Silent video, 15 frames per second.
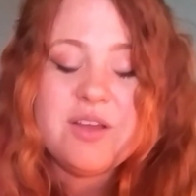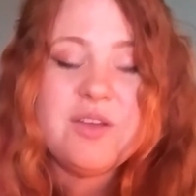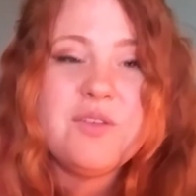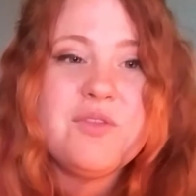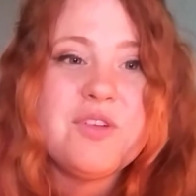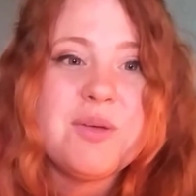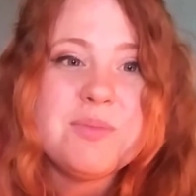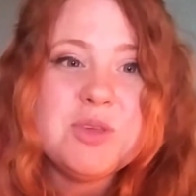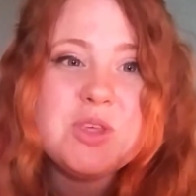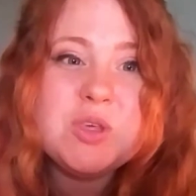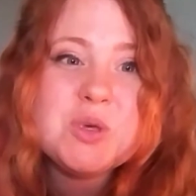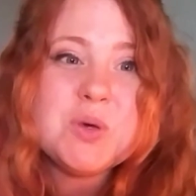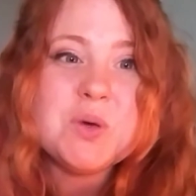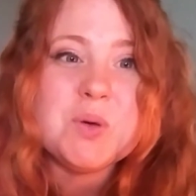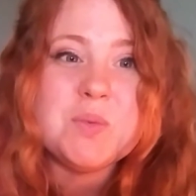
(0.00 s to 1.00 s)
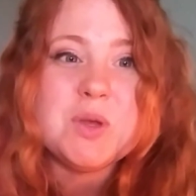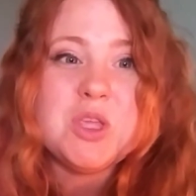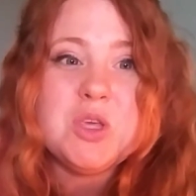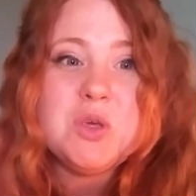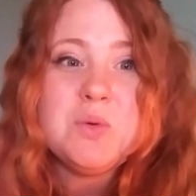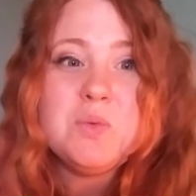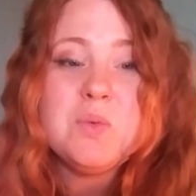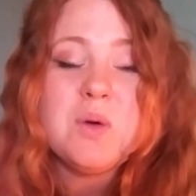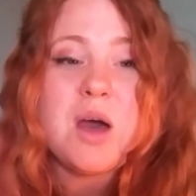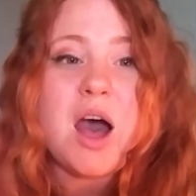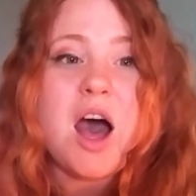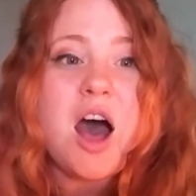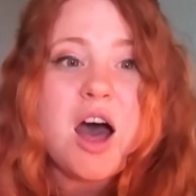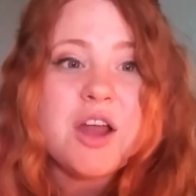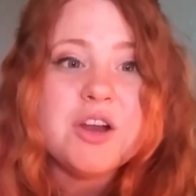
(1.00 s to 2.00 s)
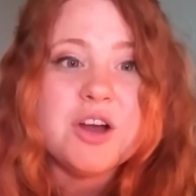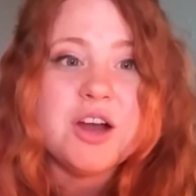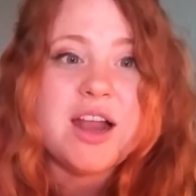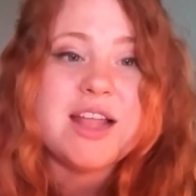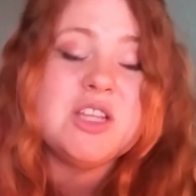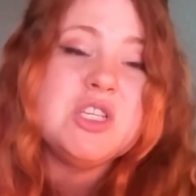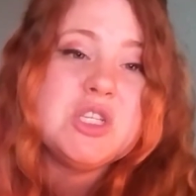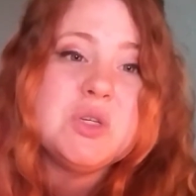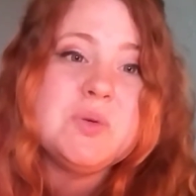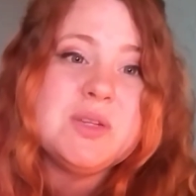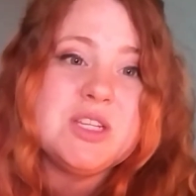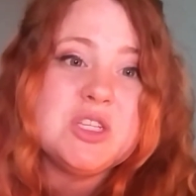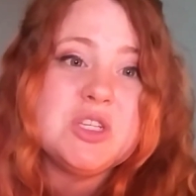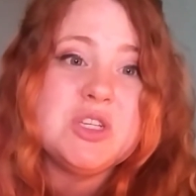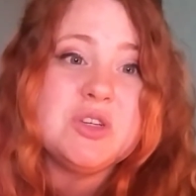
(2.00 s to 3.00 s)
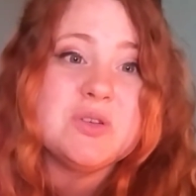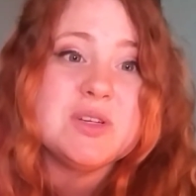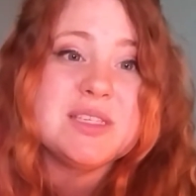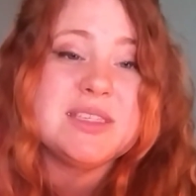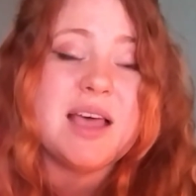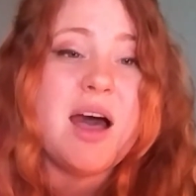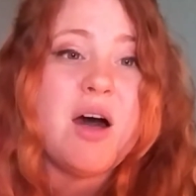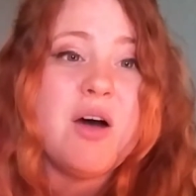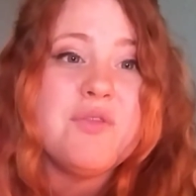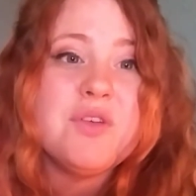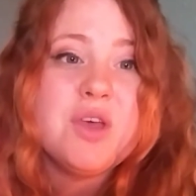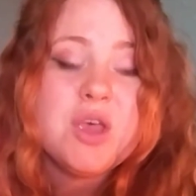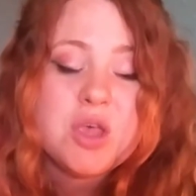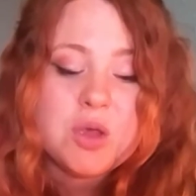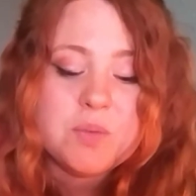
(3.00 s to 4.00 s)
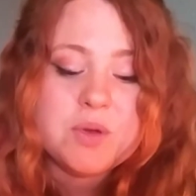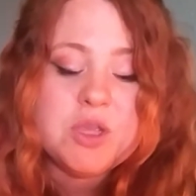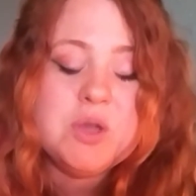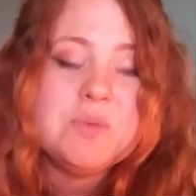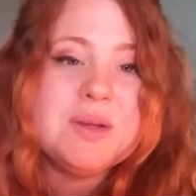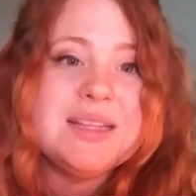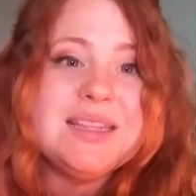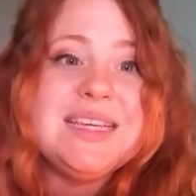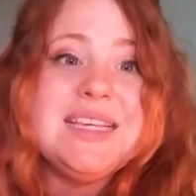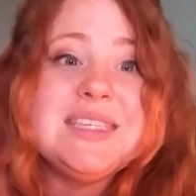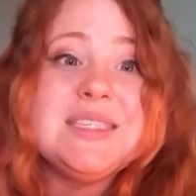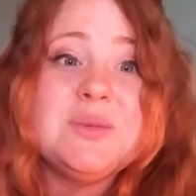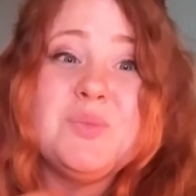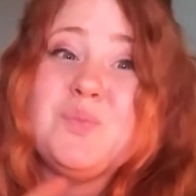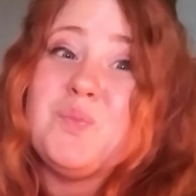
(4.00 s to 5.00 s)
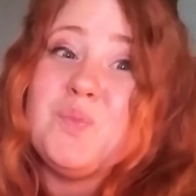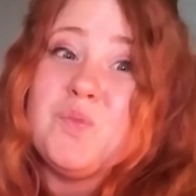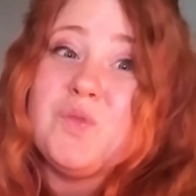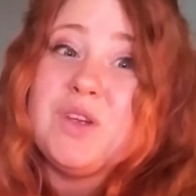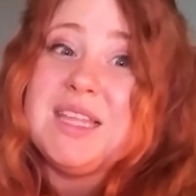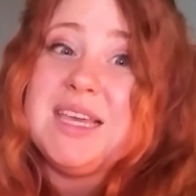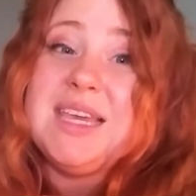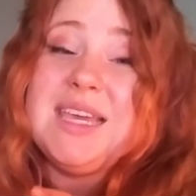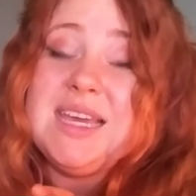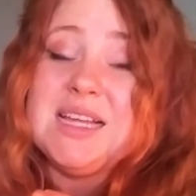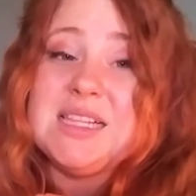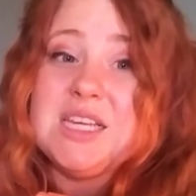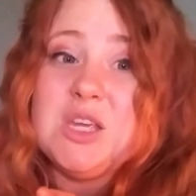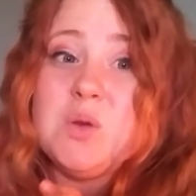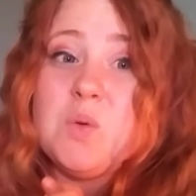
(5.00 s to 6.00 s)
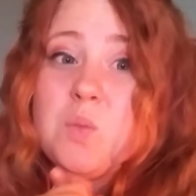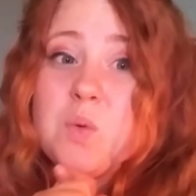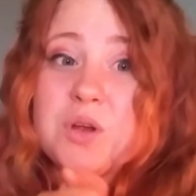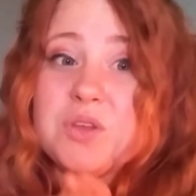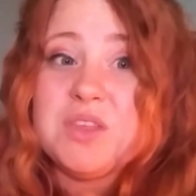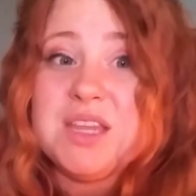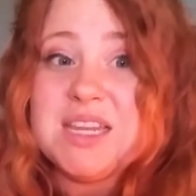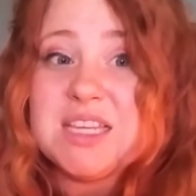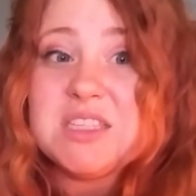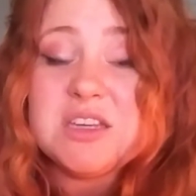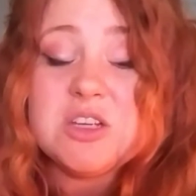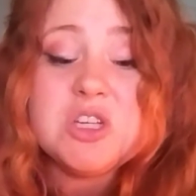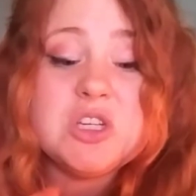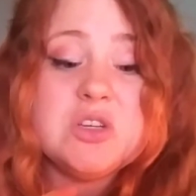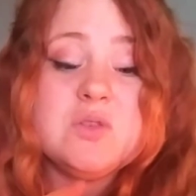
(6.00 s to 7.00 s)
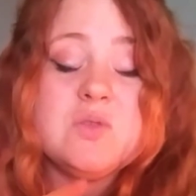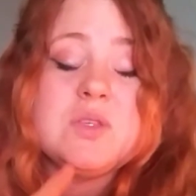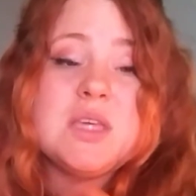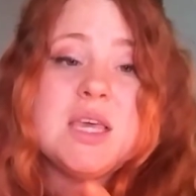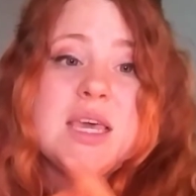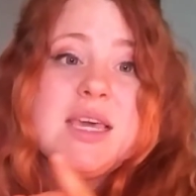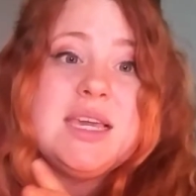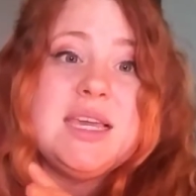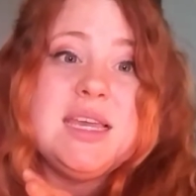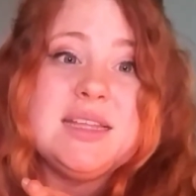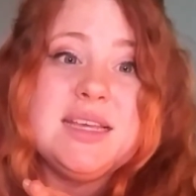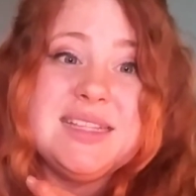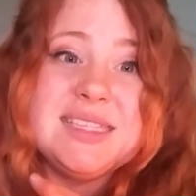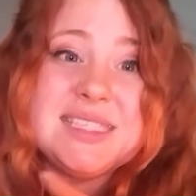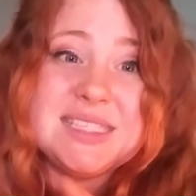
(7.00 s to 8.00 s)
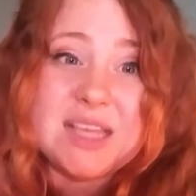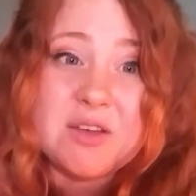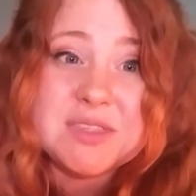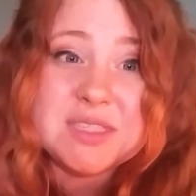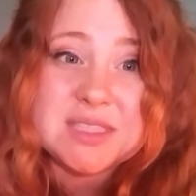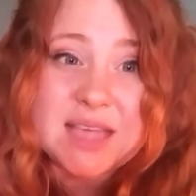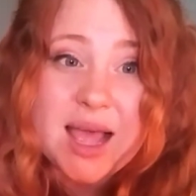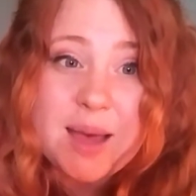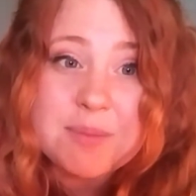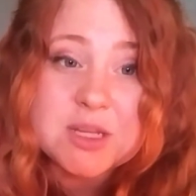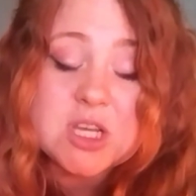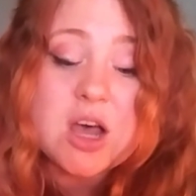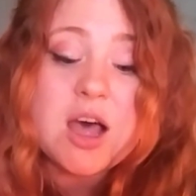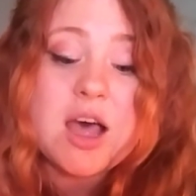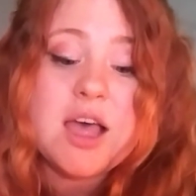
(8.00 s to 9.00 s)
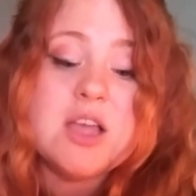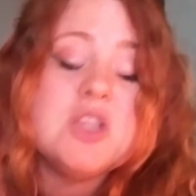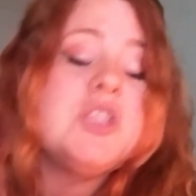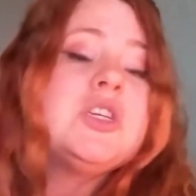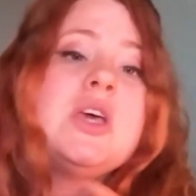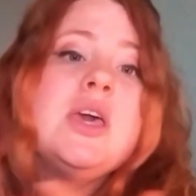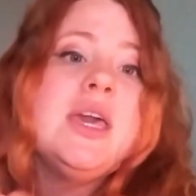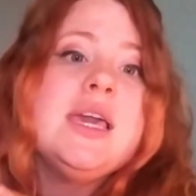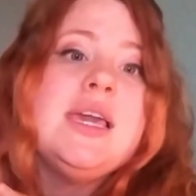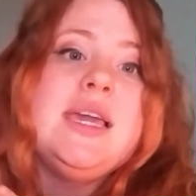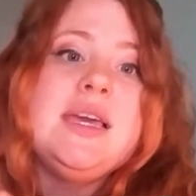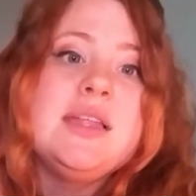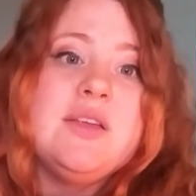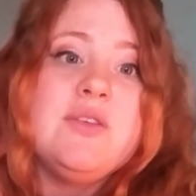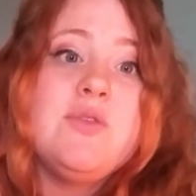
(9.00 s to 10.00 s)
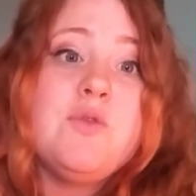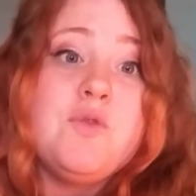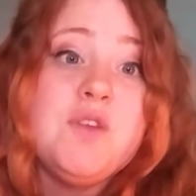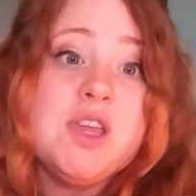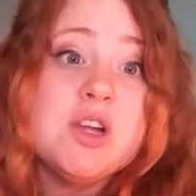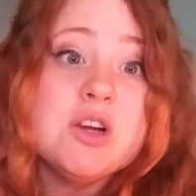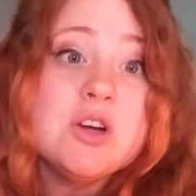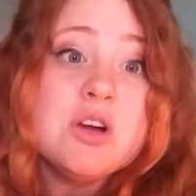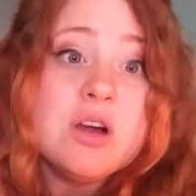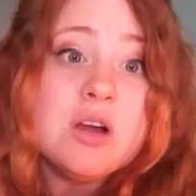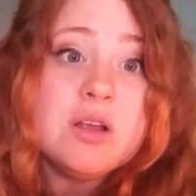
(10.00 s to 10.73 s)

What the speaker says: from you when you honor and tune into yourself, when you release really healing worthiness issues, healing self-sabotage, healing fear